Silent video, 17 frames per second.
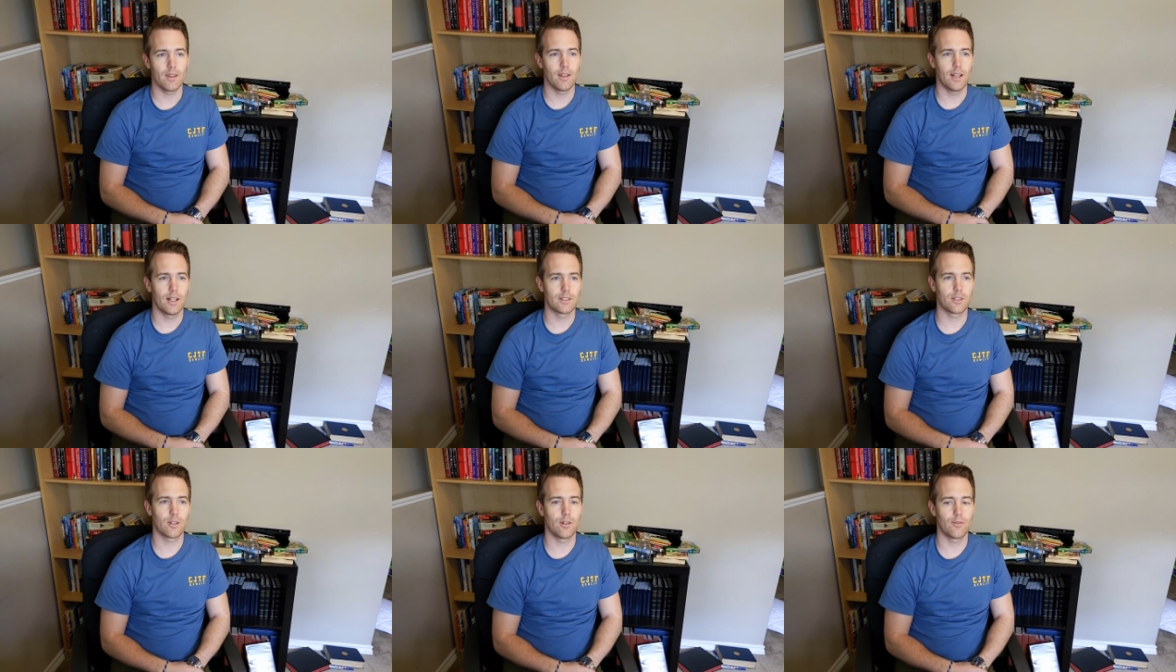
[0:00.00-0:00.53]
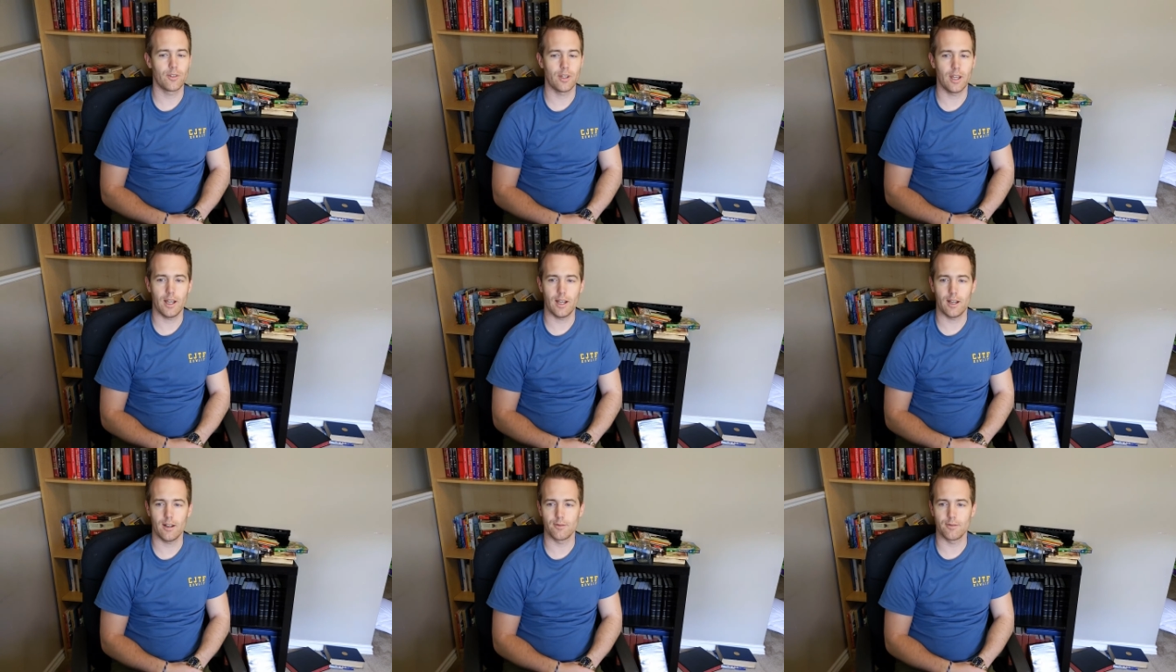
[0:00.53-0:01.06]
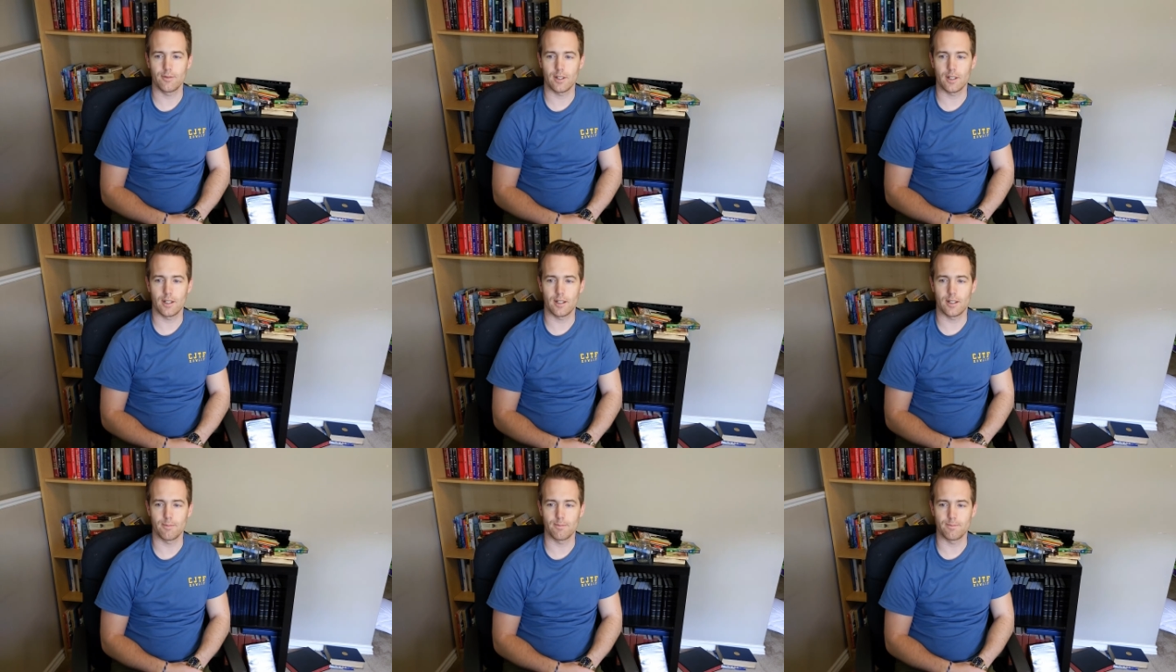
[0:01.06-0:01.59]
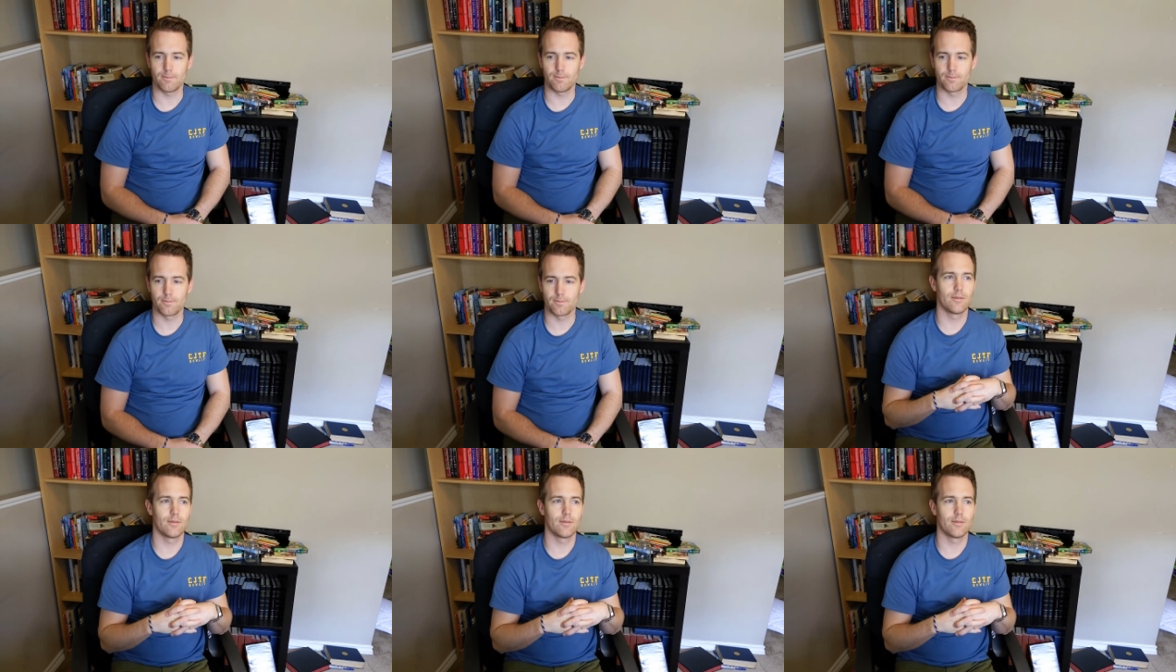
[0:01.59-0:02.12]
And so if you have
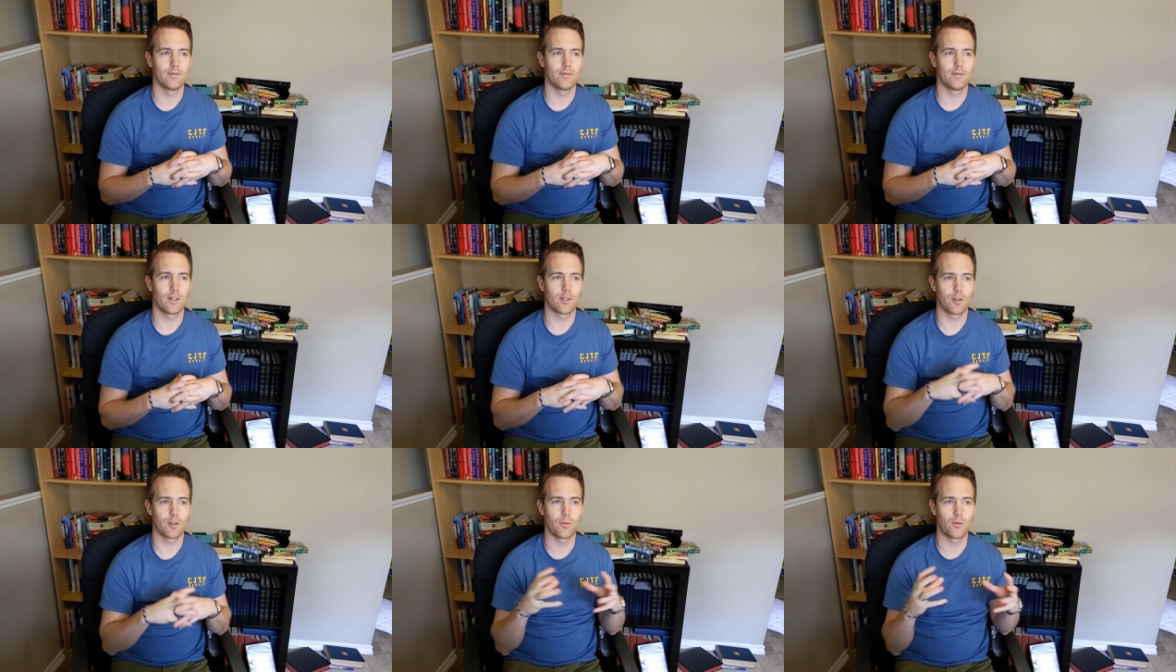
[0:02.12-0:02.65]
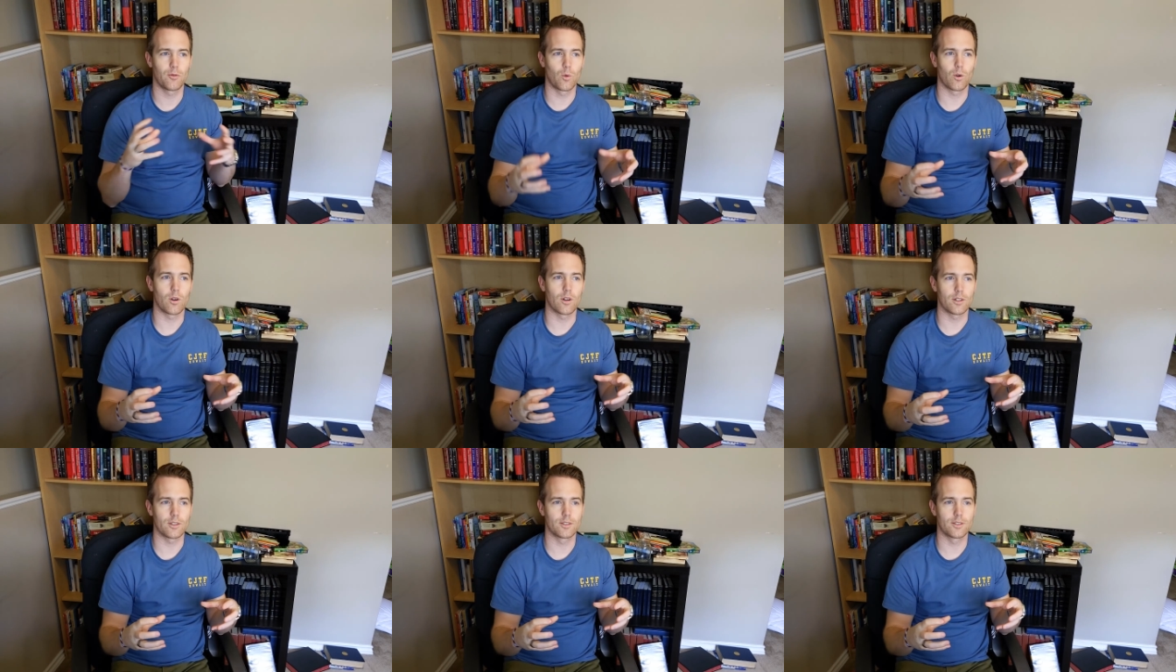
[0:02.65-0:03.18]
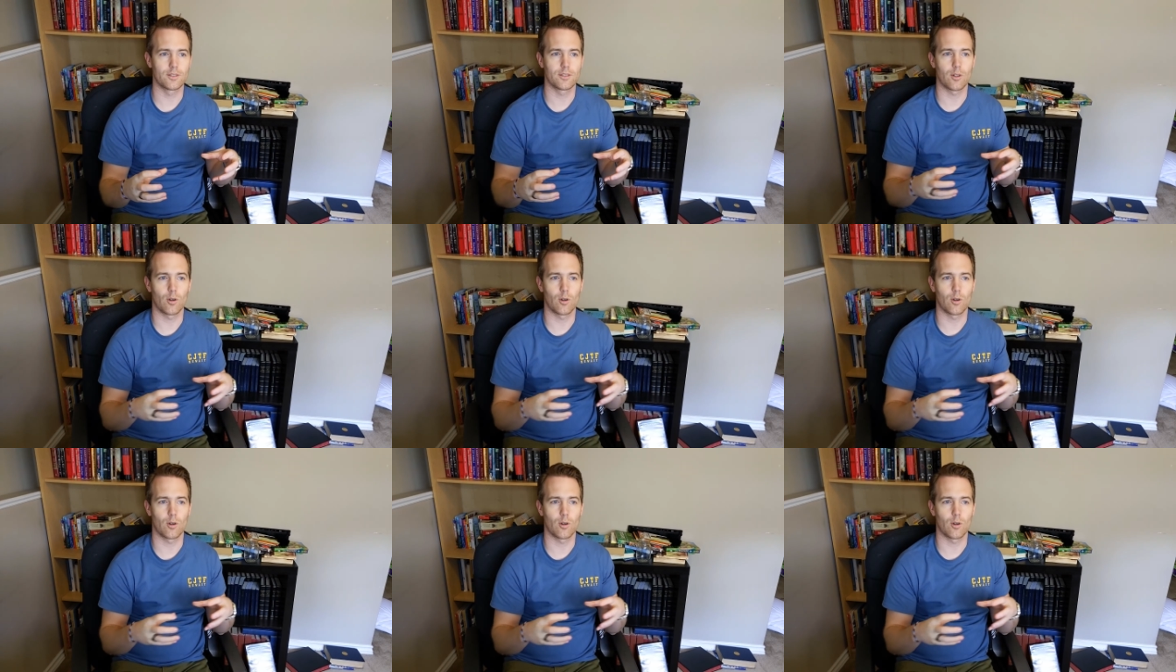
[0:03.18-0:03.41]
a group of words,